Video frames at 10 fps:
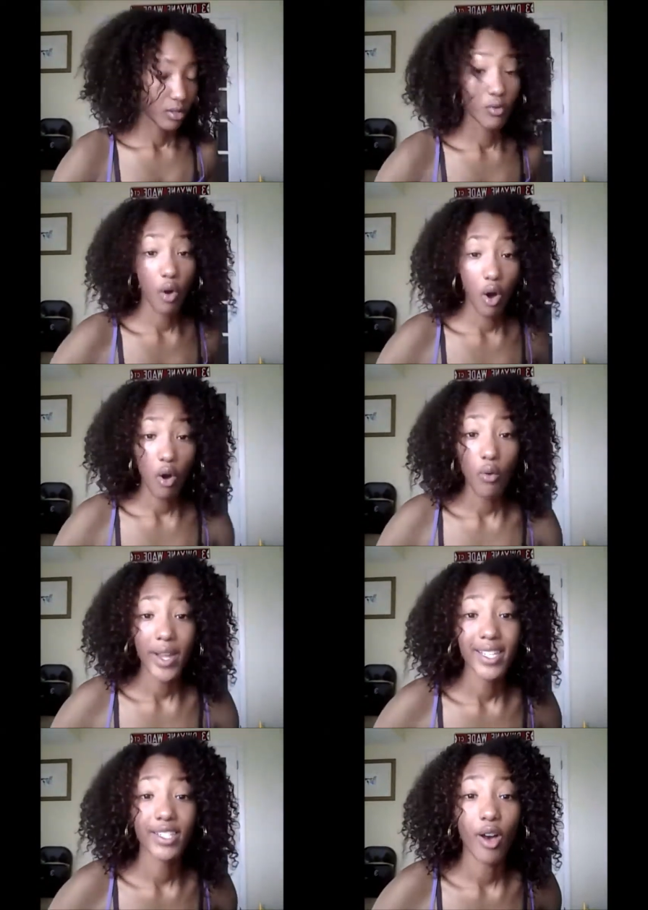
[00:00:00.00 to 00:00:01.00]
you
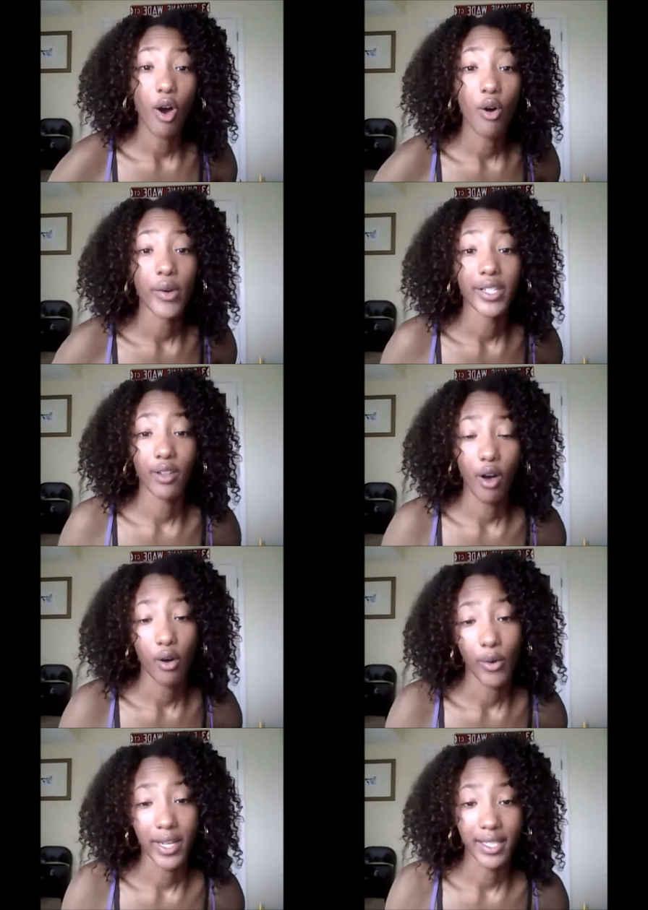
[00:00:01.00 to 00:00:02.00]
always, always,
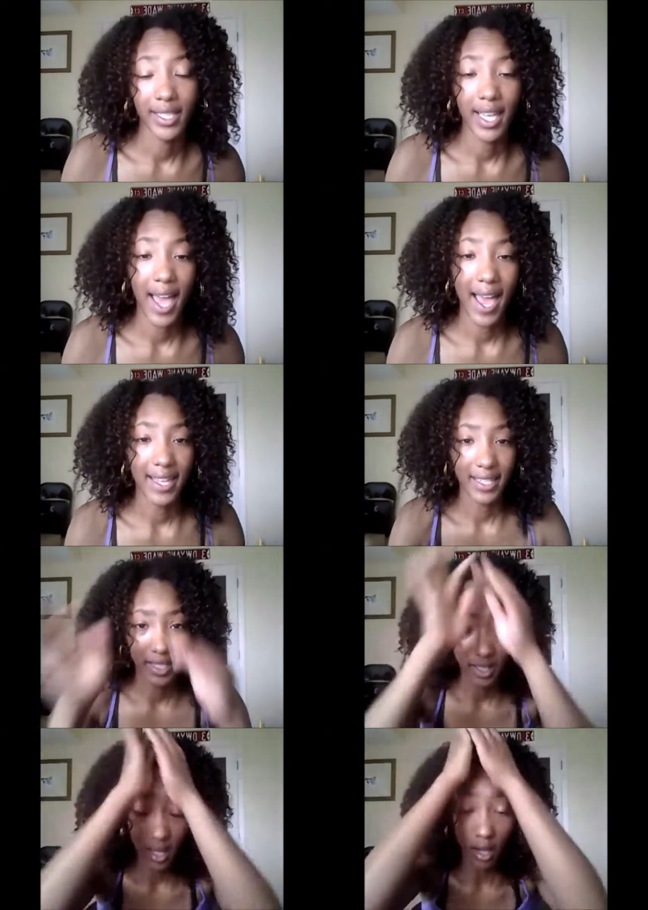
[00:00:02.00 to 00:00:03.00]
always,
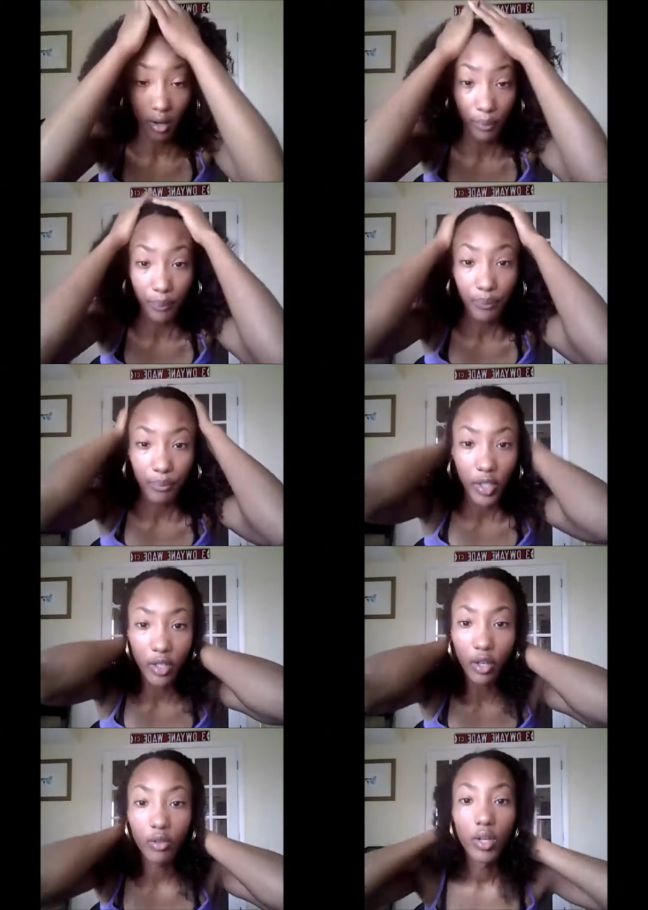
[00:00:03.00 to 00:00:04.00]
as um, you
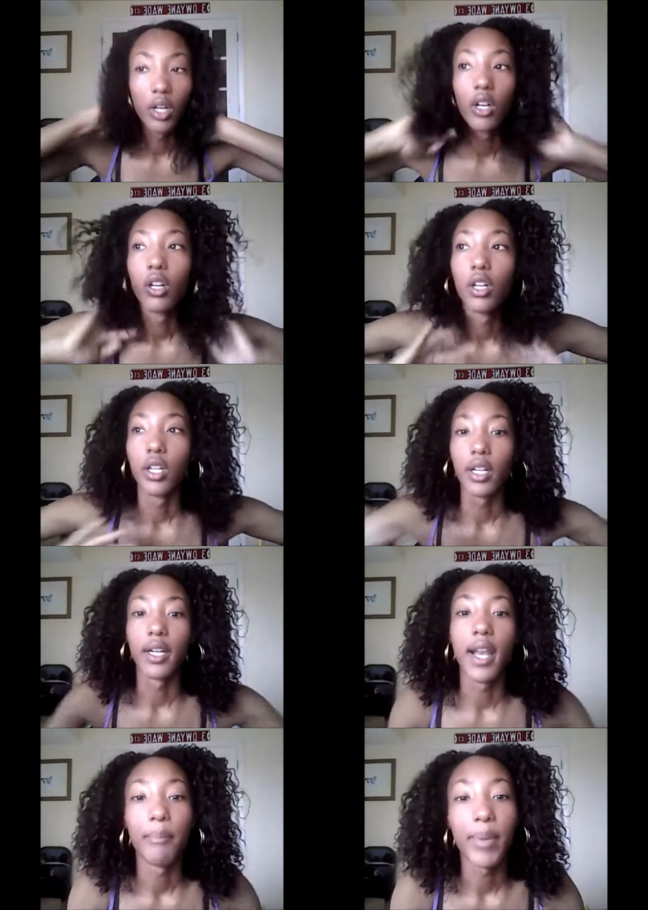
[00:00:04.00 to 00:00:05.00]
know,
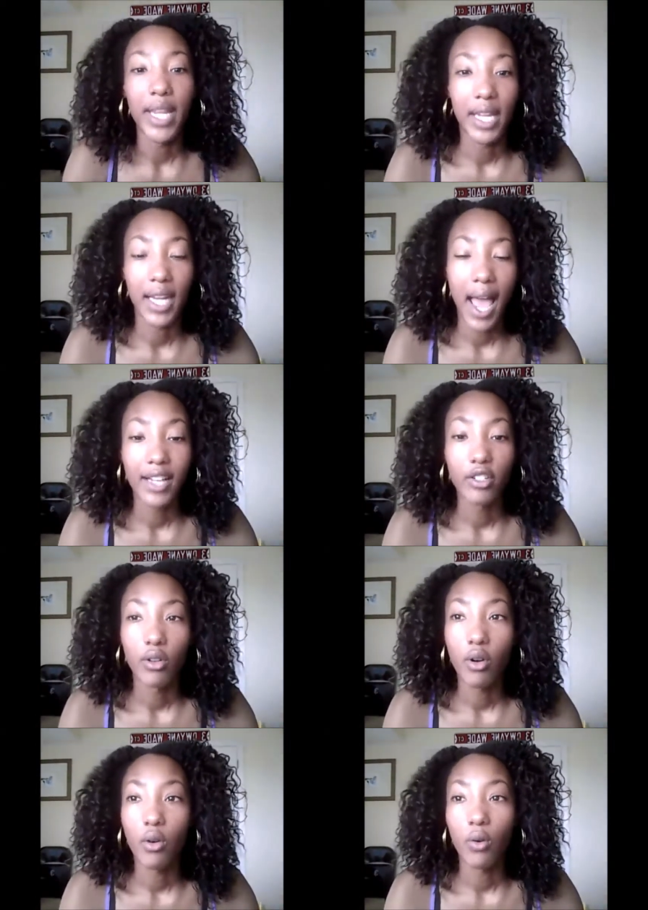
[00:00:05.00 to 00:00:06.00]
being
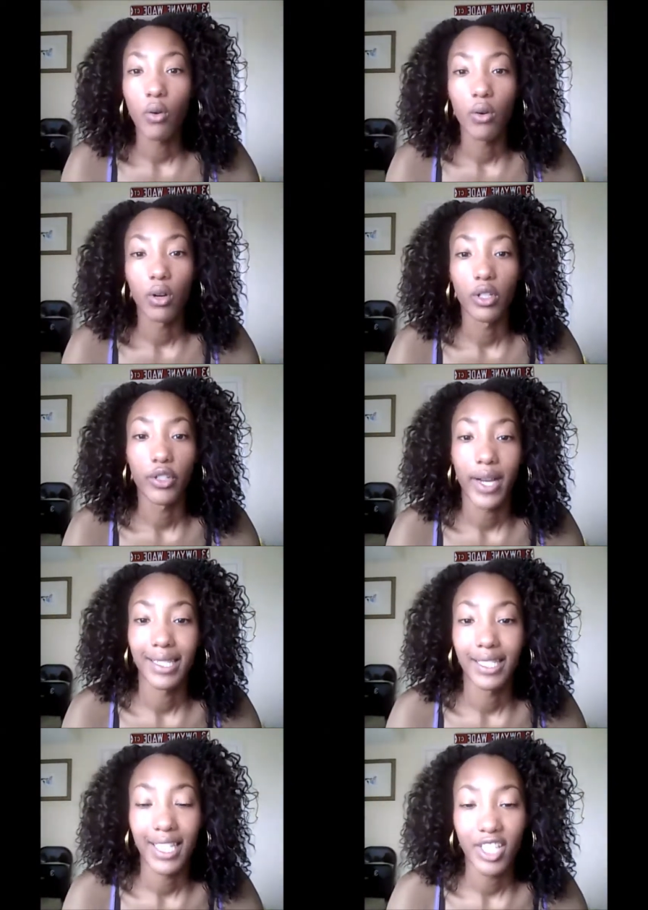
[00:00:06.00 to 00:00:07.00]
natural or
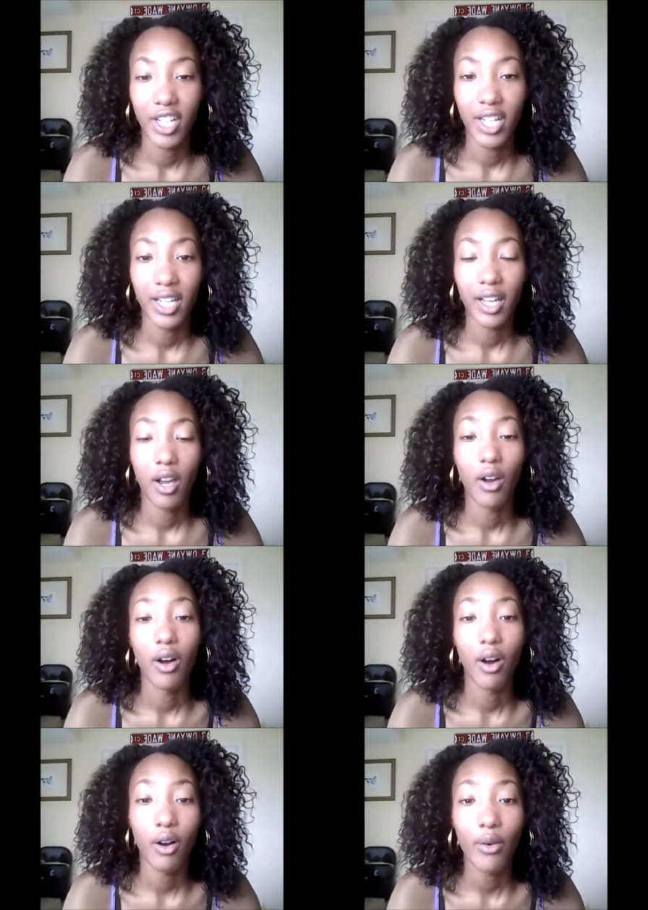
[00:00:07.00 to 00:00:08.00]
transitioning,
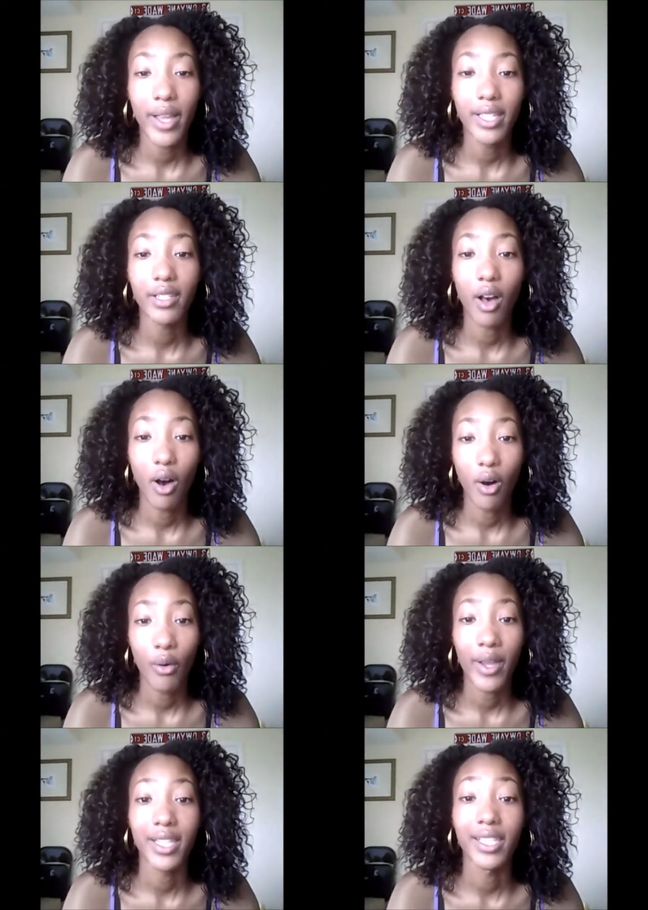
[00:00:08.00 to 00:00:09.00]
always,
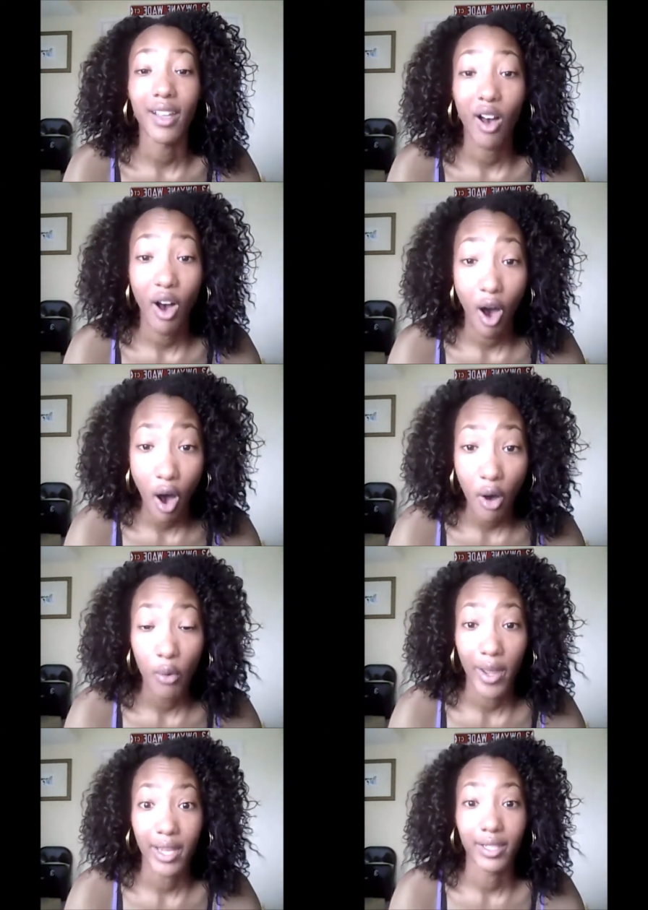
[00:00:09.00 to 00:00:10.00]
always,
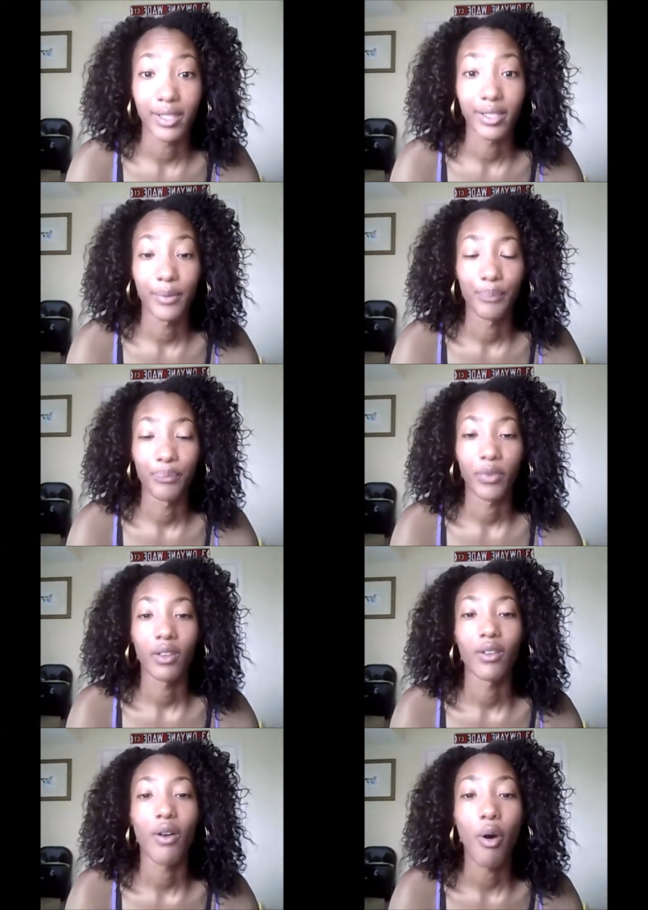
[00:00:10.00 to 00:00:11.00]
always
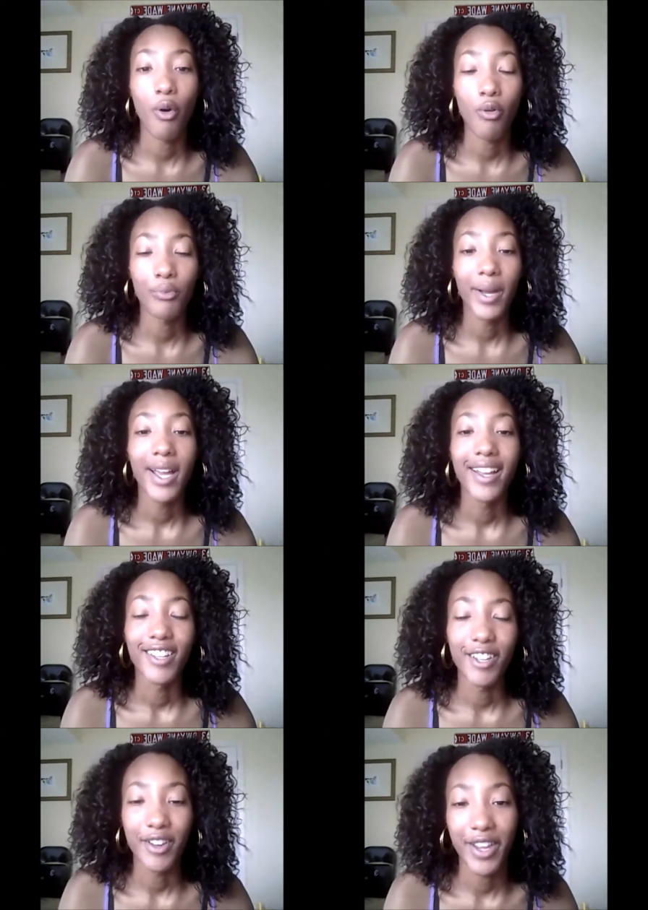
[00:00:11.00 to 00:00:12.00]
comb
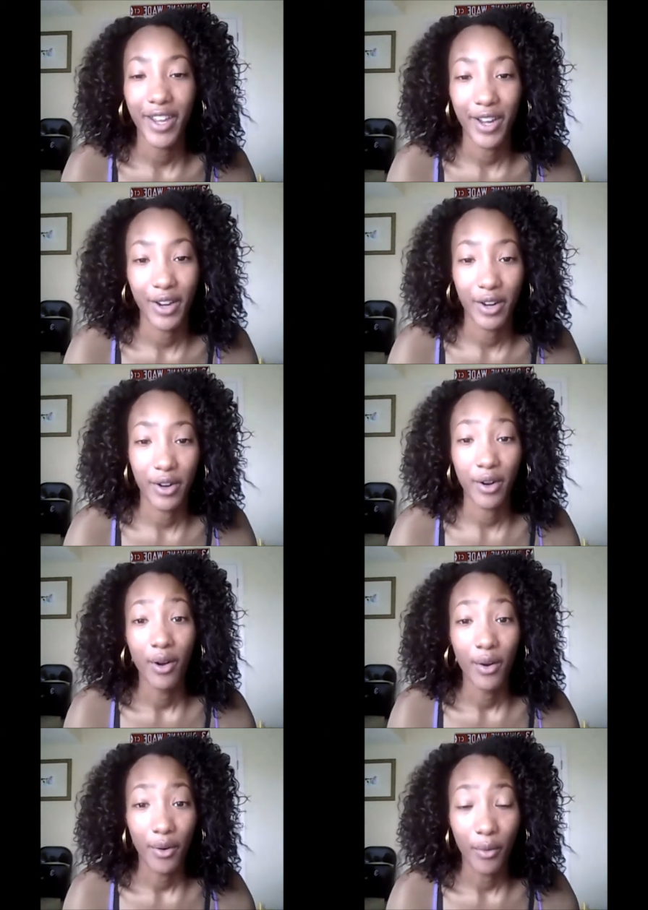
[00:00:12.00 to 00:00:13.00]
your hair
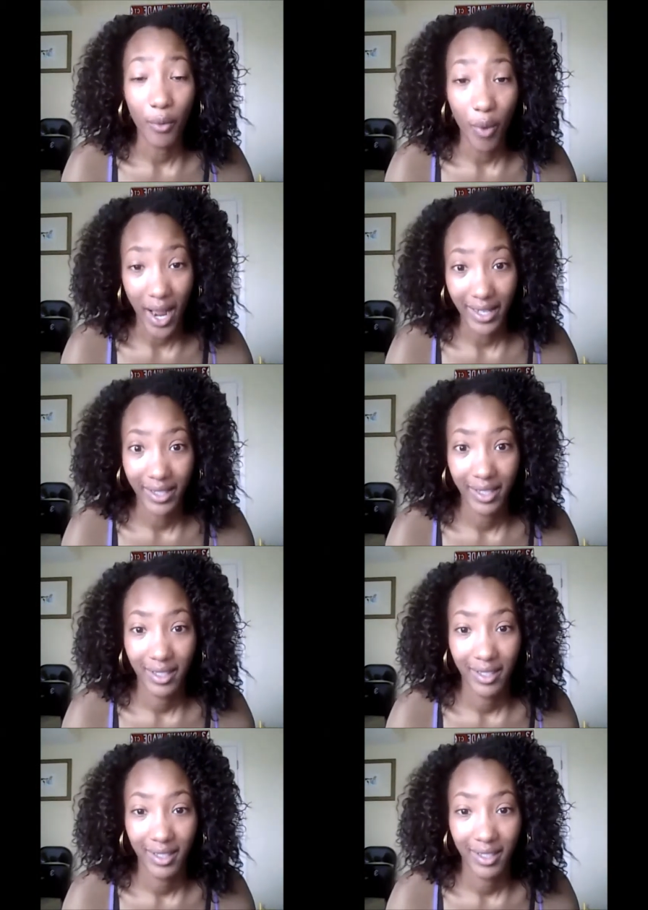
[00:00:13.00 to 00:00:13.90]
wet.